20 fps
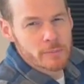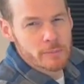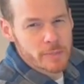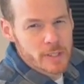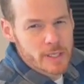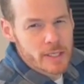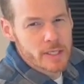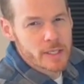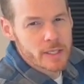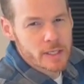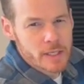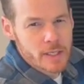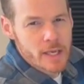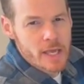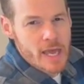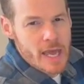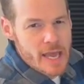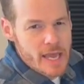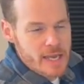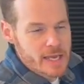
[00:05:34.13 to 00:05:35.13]
be
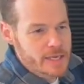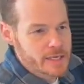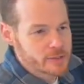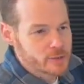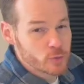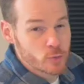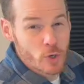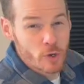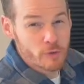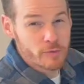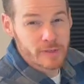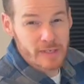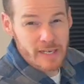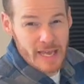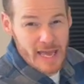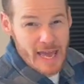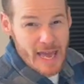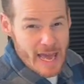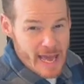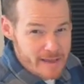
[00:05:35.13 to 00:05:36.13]
a
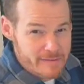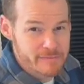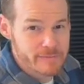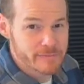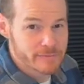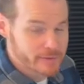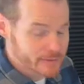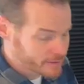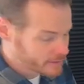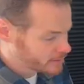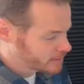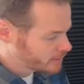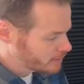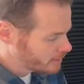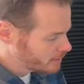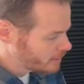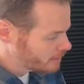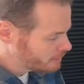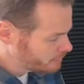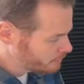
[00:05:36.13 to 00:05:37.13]

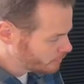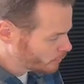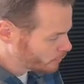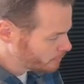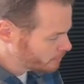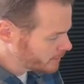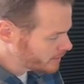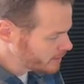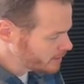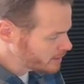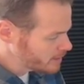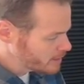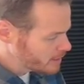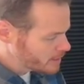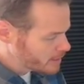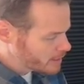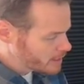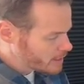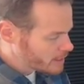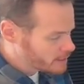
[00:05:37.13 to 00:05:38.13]
12.5 for me,
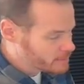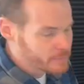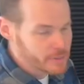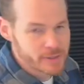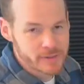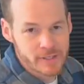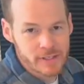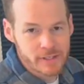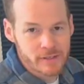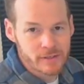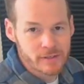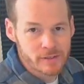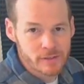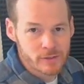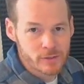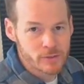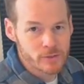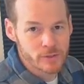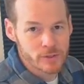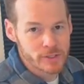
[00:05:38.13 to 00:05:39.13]
but they
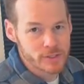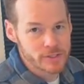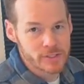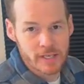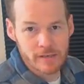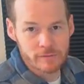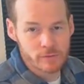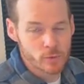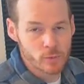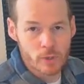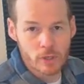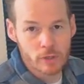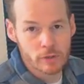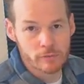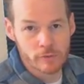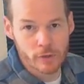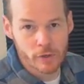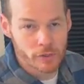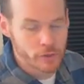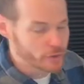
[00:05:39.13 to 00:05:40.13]
usually just have 12
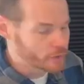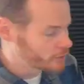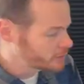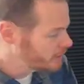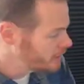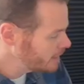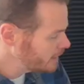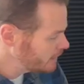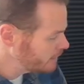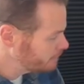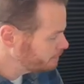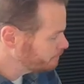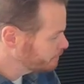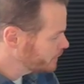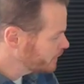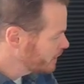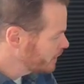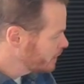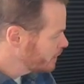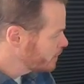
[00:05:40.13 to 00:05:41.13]
or 13.
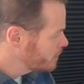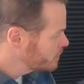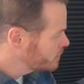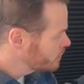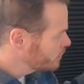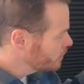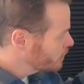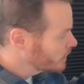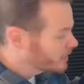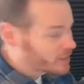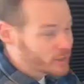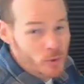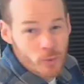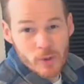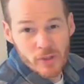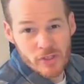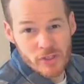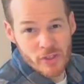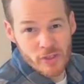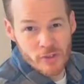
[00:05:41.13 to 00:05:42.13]
So I go
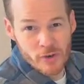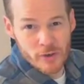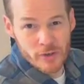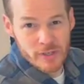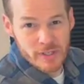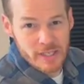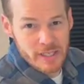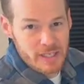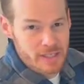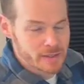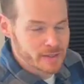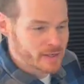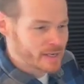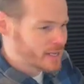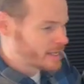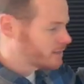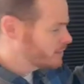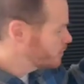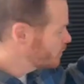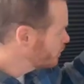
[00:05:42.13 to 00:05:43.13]
with the 13,
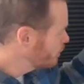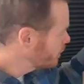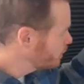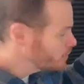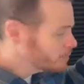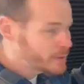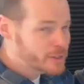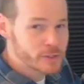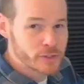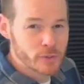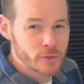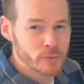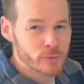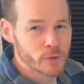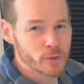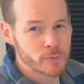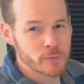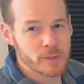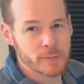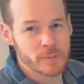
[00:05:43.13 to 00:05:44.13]
and they're a little bit too
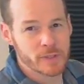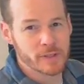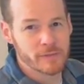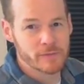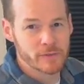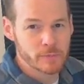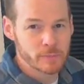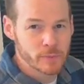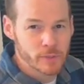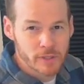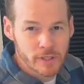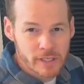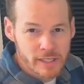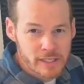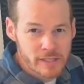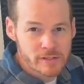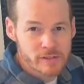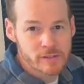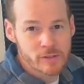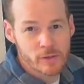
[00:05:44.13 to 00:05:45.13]
roomy, but if you put an
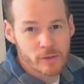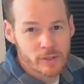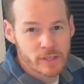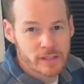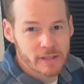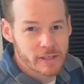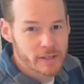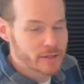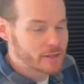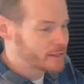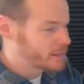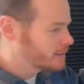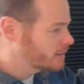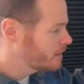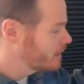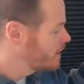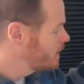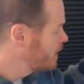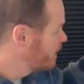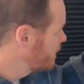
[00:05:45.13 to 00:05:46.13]
insole in there,
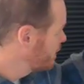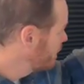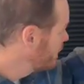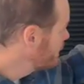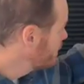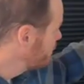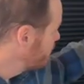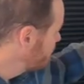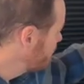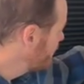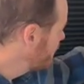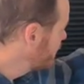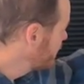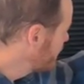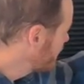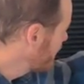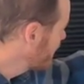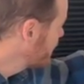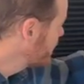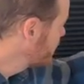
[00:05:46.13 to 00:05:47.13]
they fit
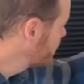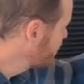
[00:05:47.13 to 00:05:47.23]
nice